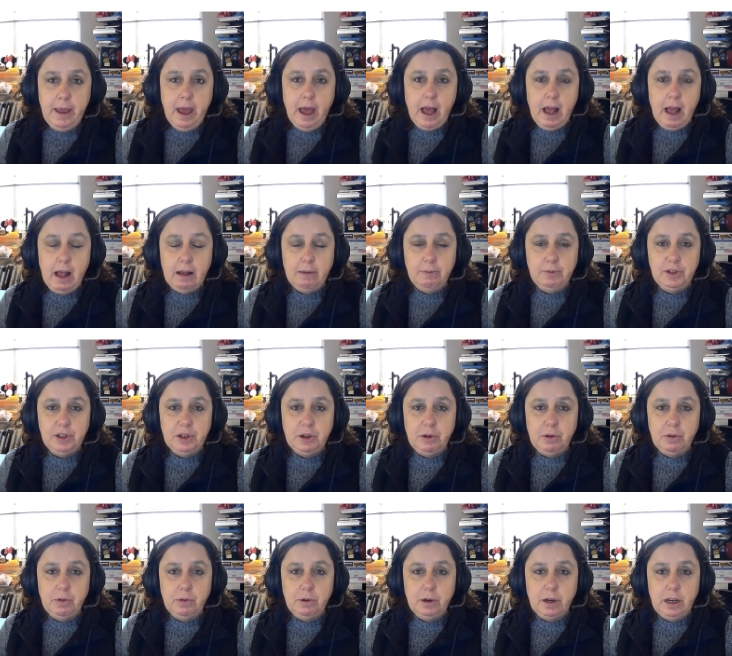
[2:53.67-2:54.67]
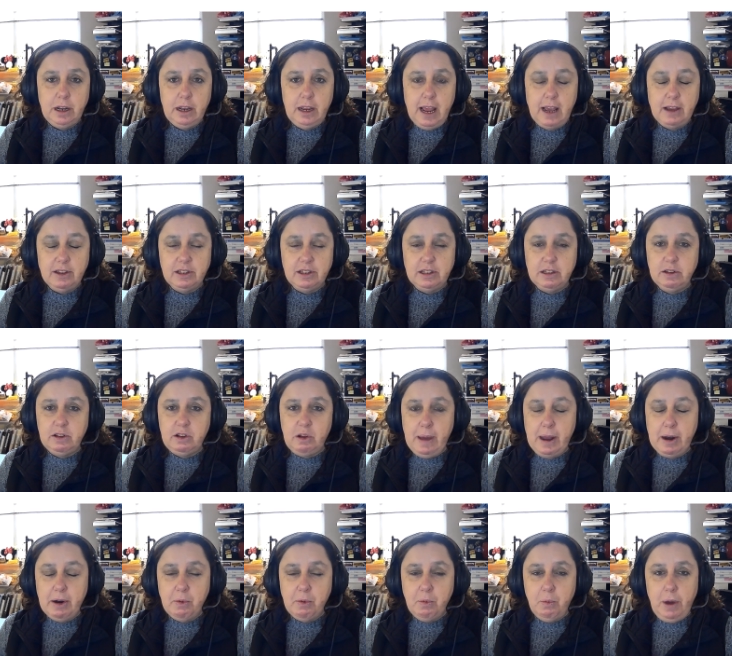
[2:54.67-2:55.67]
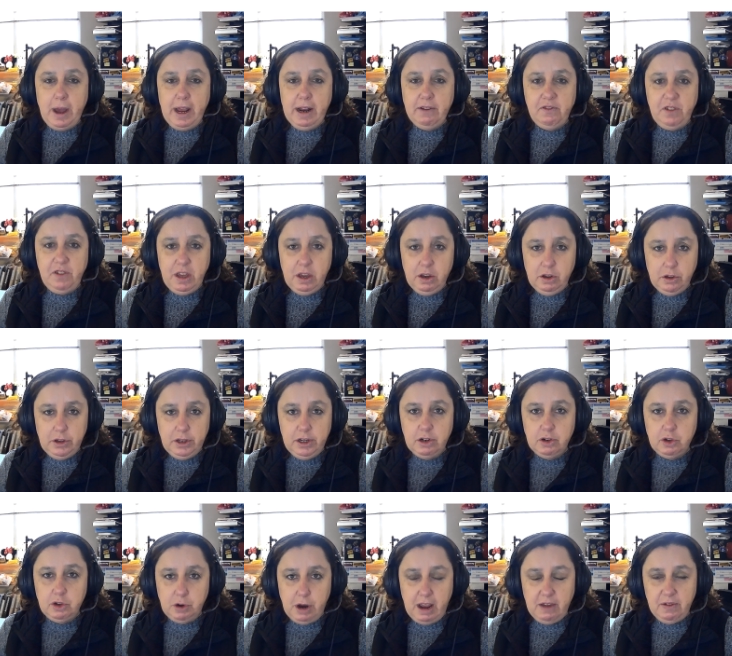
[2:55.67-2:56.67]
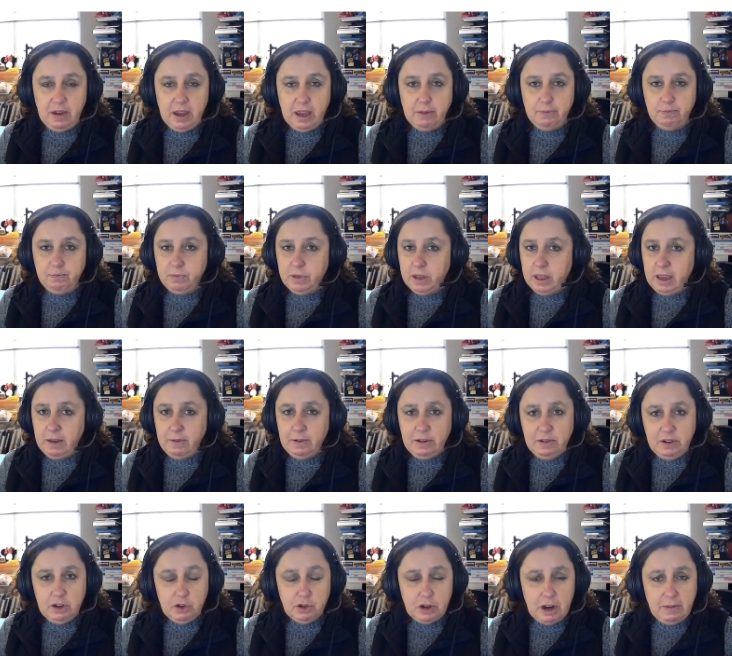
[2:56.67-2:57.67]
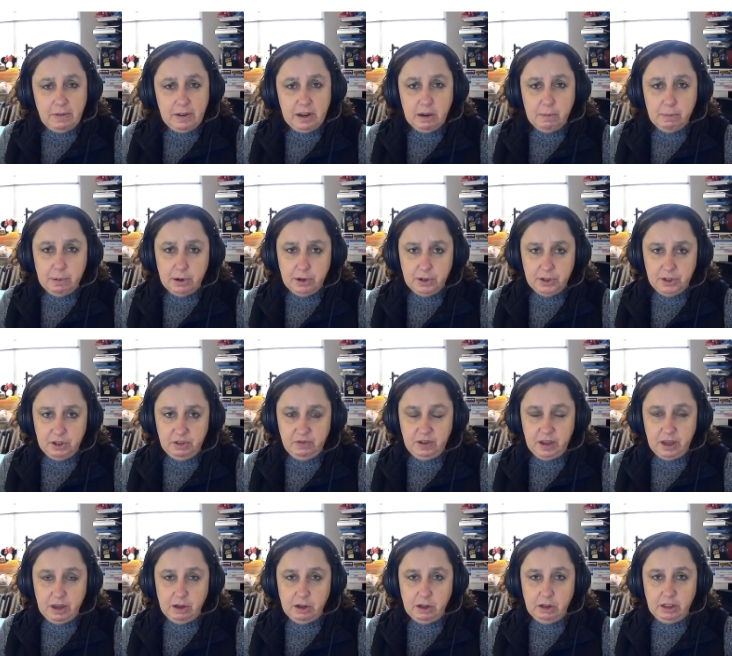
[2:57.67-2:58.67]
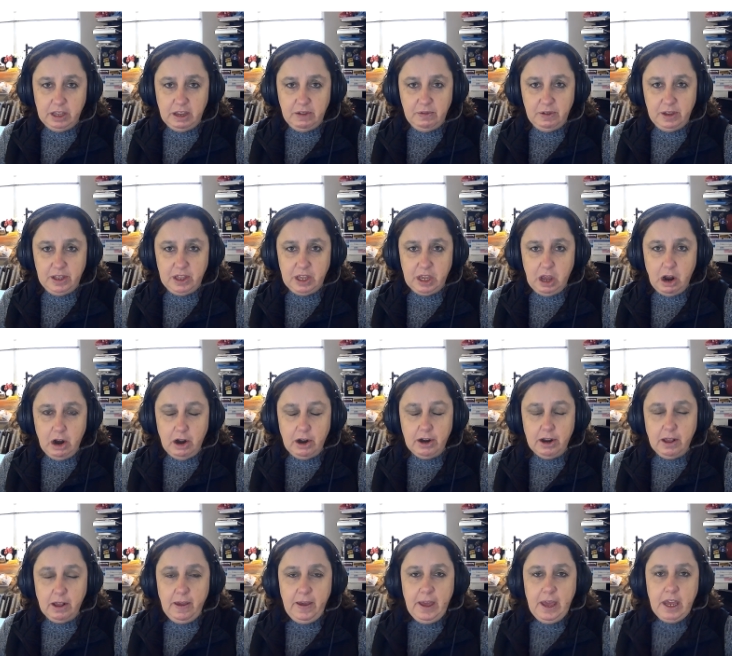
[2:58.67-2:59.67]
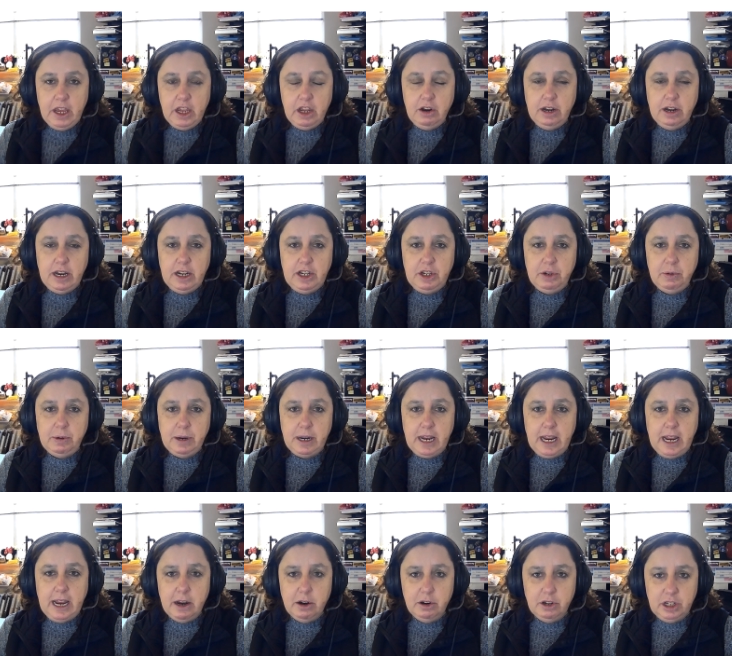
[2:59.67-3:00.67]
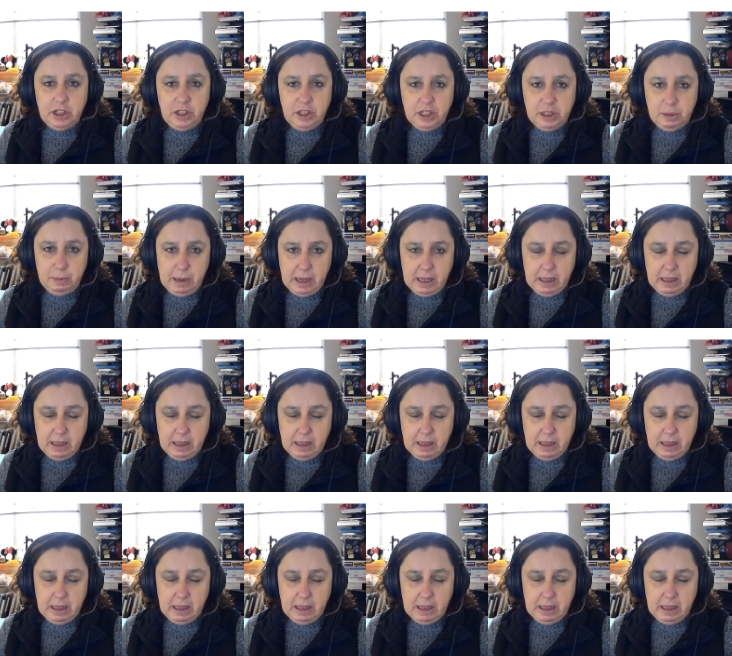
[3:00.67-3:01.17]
Um, so, yes, no matter what vehicle you're driving, even if you're driving your personal vehicle leaving the yard, you need to adhere to the speed